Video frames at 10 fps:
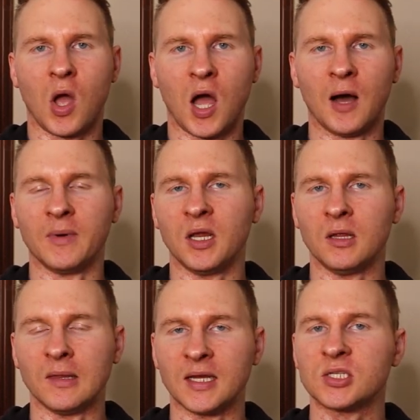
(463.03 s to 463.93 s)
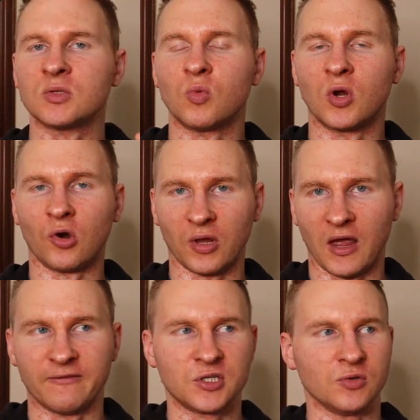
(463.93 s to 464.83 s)
how many links we currently
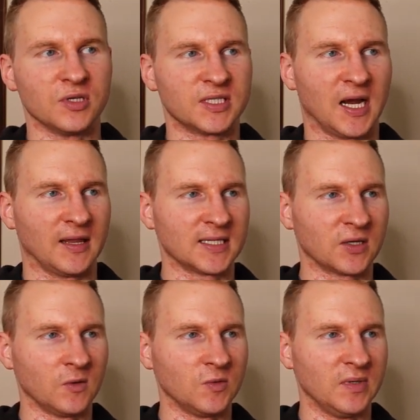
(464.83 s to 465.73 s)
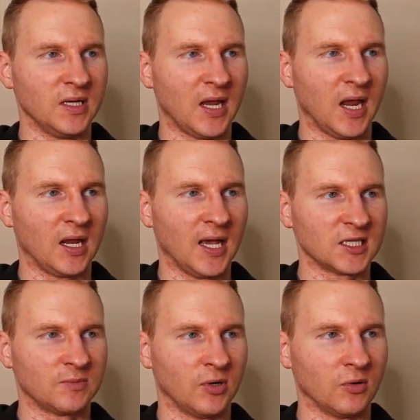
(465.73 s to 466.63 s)
have to the site, and that's going to be a
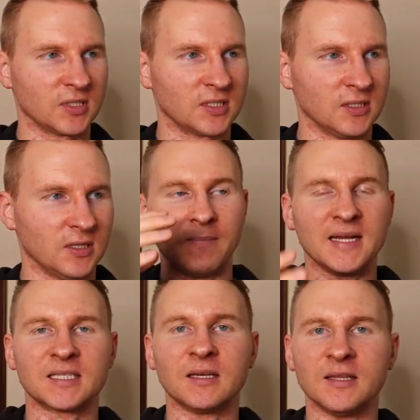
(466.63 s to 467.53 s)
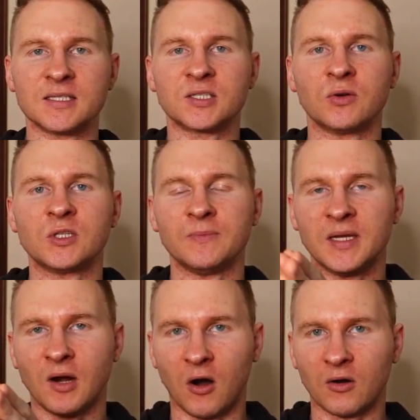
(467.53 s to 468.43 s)
guest post. And basically this is going to
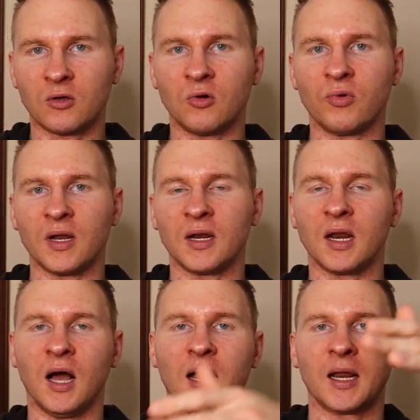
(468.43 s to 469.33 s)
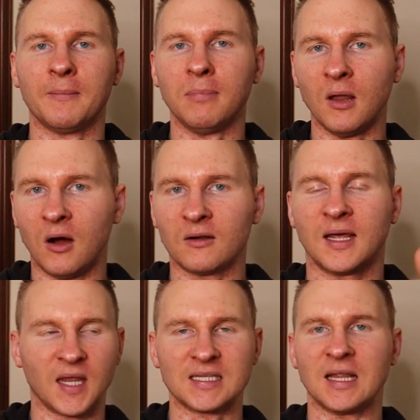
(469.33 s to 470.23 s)
be an article written on a
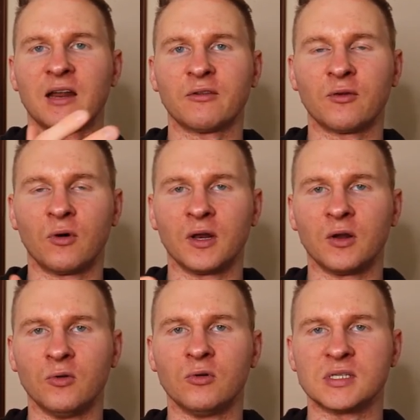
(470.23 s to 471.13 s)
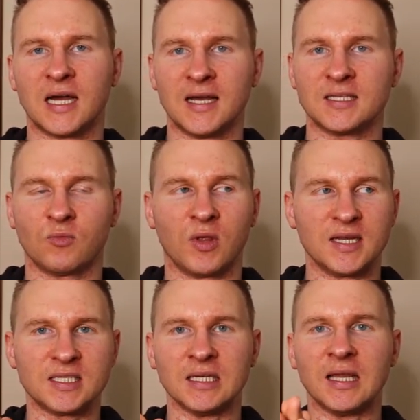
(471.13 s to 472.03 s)
blog that has a lot of authority in Google's eyes, and when
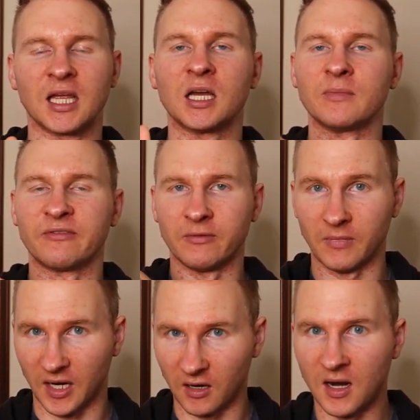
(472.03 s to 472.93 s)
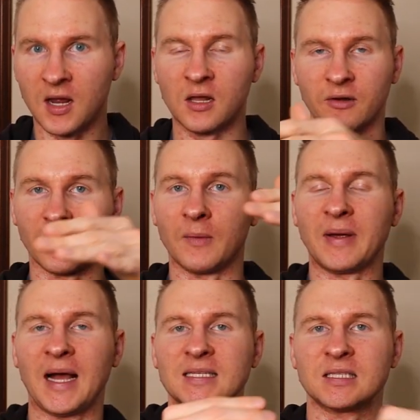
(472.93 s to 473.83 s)
they see a link coming from there, they're going to
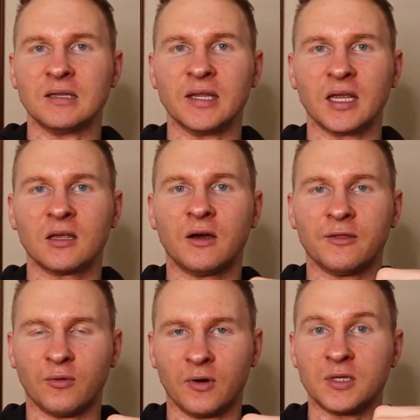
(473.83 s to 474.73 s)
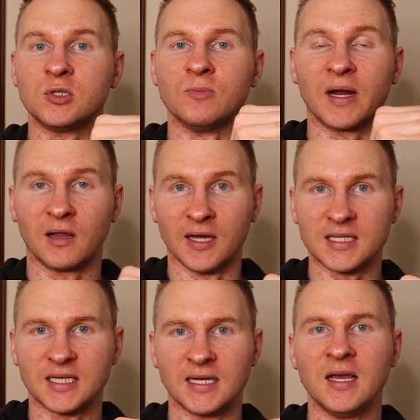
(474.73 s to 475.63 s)
pass the link authority to my
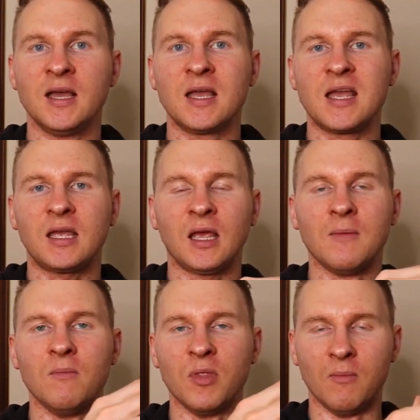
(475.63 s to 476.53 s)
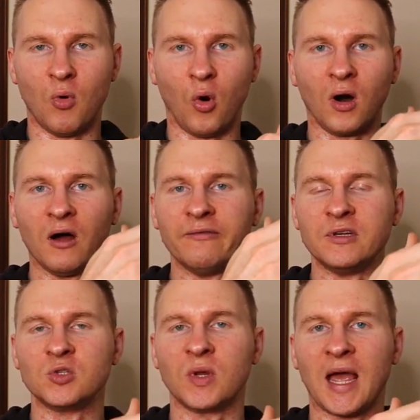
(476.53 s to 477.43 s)
client site. And the more of
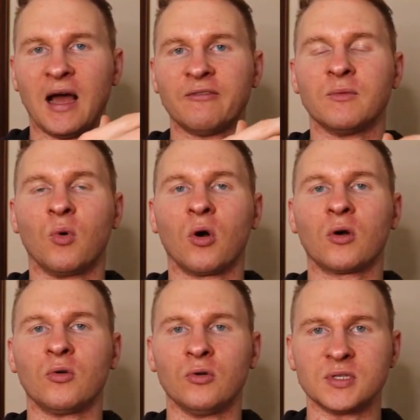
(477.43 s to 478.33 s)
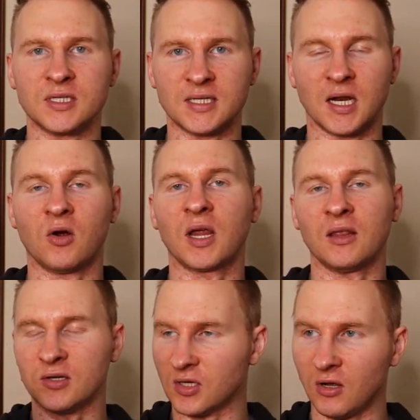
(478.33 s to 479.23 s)
these we have, the more Google sees that,
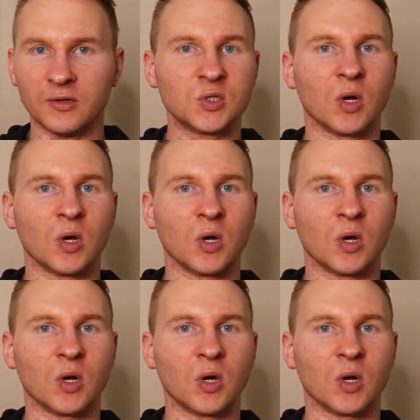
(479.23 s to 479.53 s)
okay, there's all these